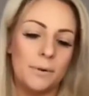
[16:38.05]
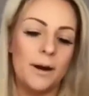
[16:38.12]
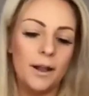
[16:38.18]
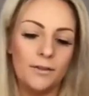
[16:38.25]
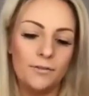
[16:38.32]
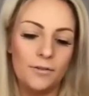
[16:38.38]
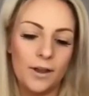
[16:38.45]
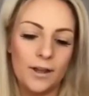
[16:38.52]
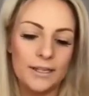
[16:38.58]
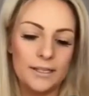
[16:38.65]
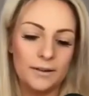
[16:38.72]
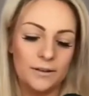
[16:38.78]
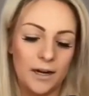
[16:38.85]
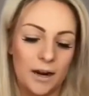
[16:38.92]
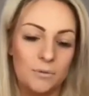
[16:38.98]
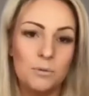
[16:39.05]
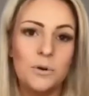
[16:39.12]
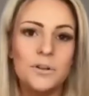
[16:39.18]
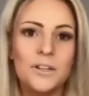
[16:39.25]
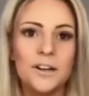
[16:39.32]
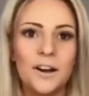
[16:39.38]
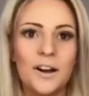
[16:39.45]
When I first got it, I
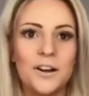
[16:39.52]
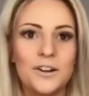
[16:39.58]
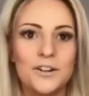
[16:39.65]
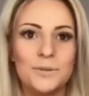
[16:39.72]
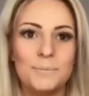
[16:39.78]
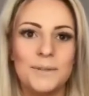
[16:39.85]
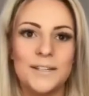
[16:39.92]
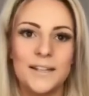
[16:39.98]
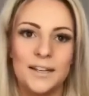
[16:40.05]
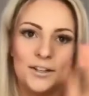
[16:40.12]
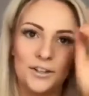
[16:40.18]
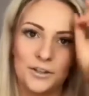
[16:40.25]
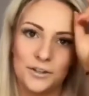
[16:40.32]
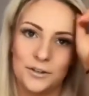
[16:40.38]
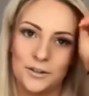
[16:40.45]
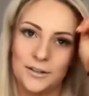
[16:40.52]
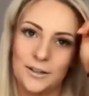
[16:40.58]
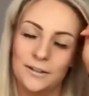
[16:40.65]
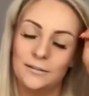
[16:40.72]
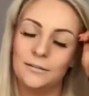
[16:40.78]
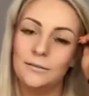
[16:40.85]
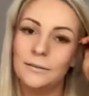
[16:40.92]
wasn't 100% sure. I was
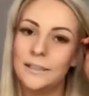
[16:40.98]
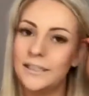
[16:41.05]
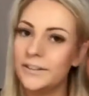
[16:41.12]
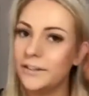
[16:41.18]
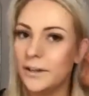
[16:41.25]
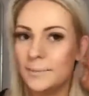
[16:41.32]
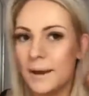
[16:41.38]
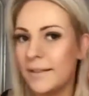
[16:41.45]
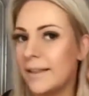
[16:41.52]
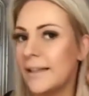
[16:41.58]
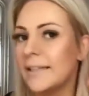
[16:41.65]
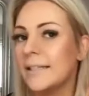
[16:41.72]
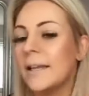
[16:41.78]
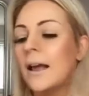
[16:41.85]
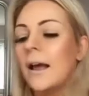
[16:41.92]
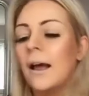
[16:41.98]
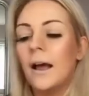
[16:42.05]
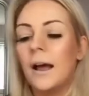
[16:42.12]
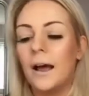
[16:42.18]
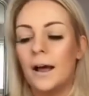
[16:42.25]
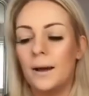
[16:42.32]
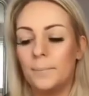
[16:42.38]
like, oh, I don't know about this,
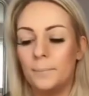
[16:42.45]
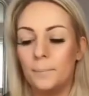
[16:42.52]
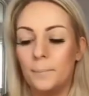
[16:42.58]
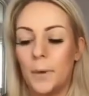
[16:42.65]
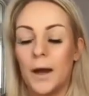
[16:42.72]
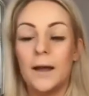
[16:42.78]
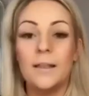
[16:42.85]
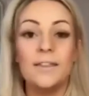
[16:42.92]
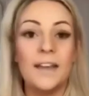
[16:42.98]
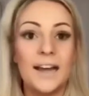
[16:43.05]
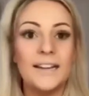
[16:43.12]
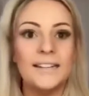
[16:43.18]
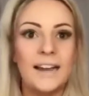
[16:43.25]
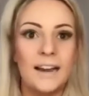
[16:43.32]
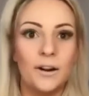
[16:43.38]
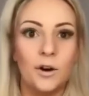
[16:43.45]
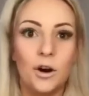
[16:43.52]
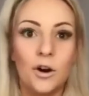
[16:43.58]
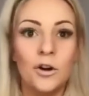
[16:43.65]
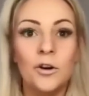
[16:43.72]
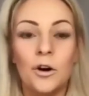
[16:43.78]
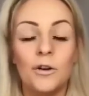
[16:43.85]
but that day I
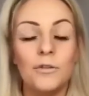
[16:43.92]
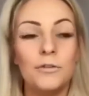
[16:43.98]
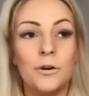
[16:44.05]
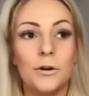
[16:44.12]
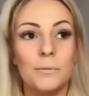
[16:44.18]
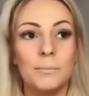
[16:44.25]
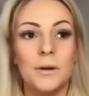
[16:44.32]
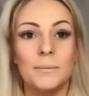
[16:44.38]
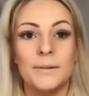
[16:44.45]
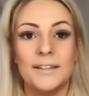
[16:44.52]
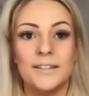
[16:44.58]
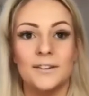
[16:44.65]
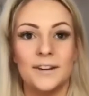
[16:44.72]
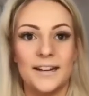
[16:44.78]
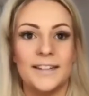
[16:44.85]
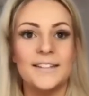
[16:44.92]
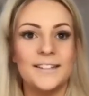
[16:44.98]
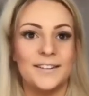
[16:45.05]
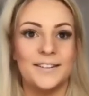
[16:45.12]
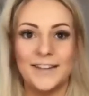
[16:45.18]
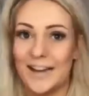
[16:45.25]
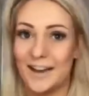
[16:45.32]
got a lot of compliments on it,
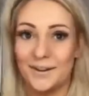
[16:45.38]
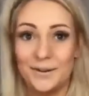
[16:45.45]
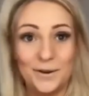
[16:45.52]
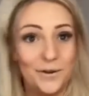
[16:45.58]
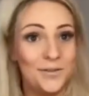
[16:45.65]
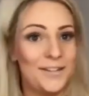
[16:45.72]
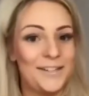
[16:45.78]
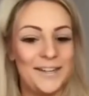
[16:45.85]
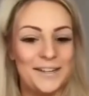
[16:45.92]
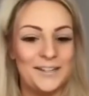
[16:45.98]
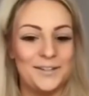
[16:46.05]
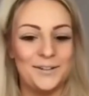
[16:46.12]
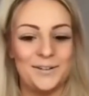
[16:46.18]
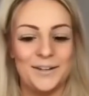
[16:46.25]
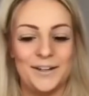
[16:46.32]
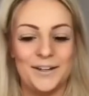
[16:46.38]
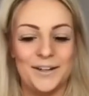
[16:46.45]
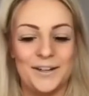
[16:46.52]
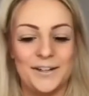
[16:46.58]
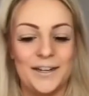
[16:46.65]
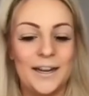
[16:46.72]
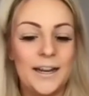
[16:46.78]
so yeah, obviously it's doing
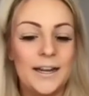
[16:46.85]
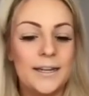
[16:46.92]
good.